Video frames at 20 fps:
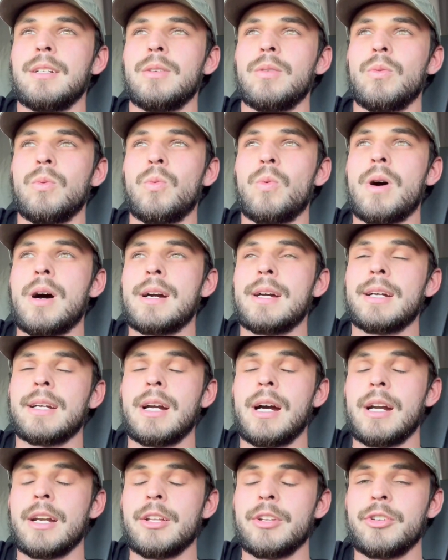why I
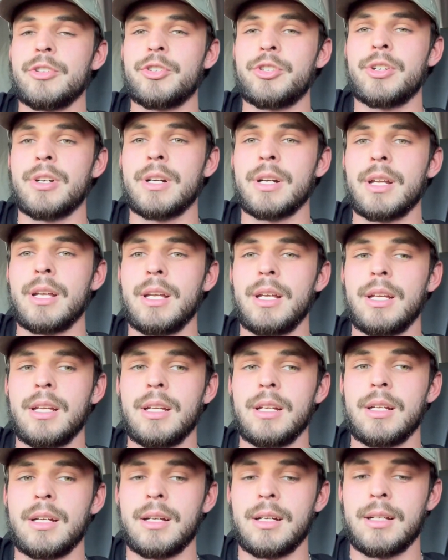got into
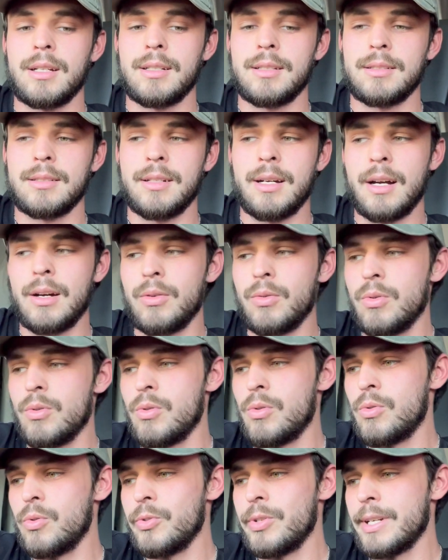trucking, how
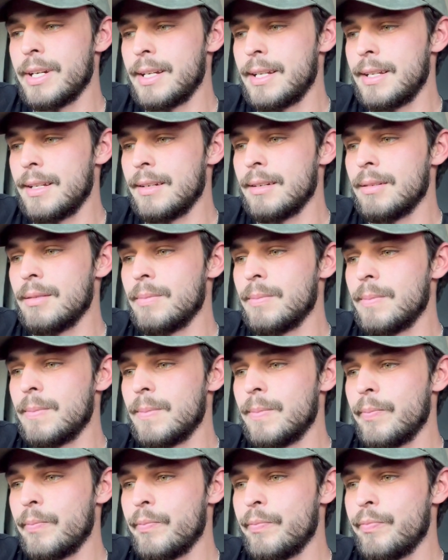old I am,
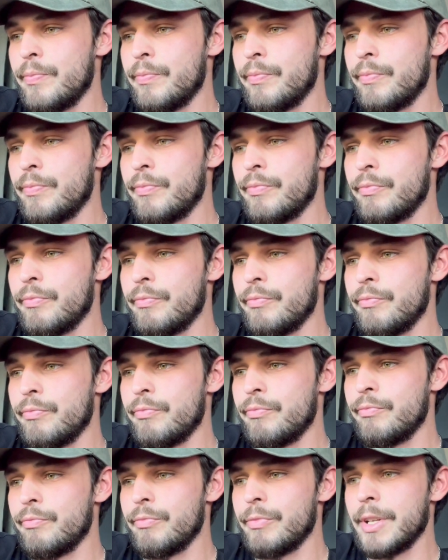
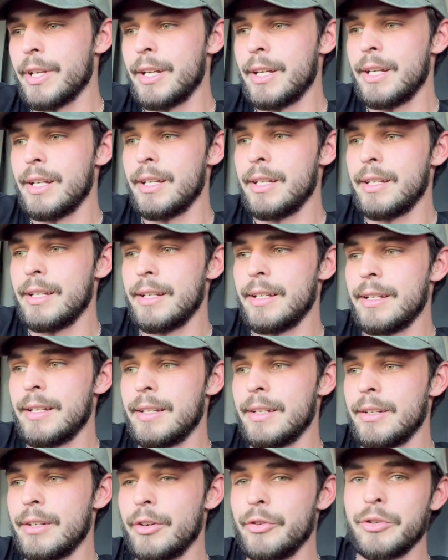and
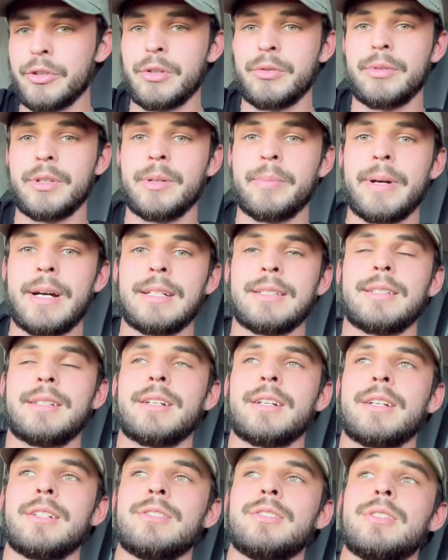other career paths that
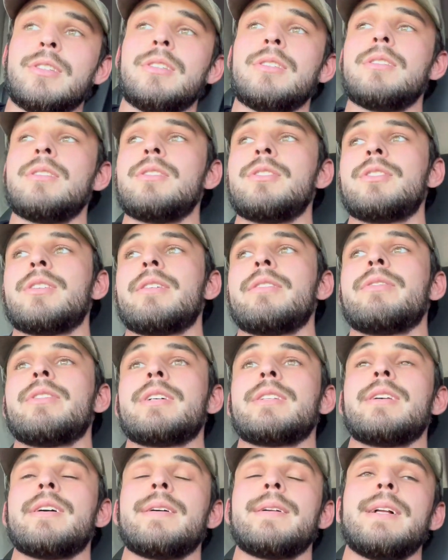I considered, stuff
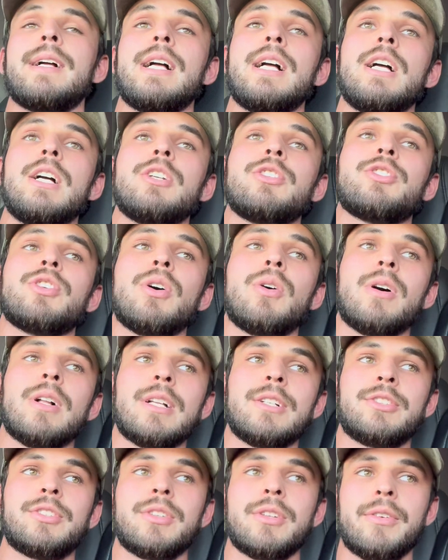like that. So I'll
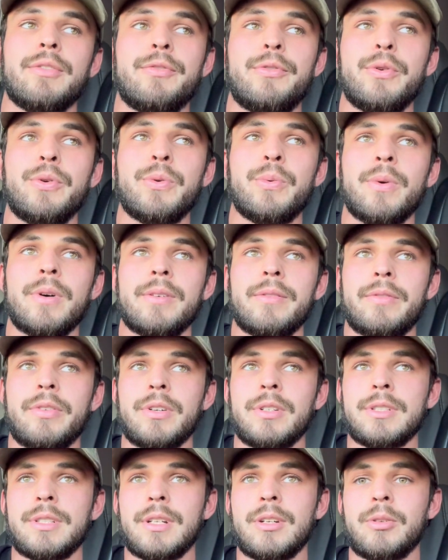answer the food one
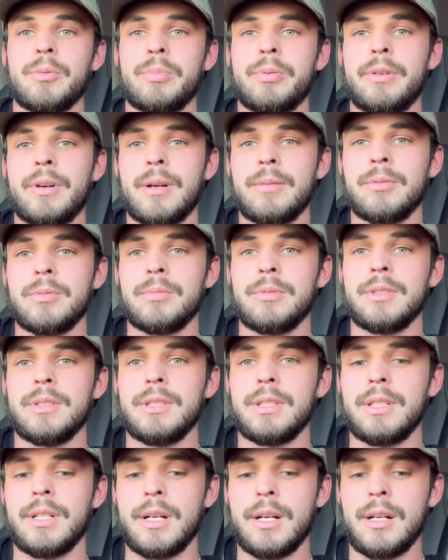first. That'll
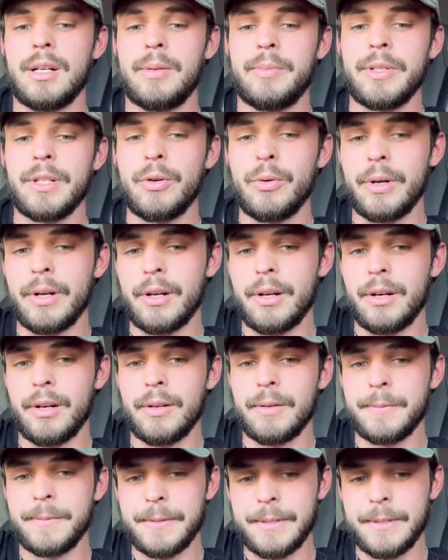probably be quicker.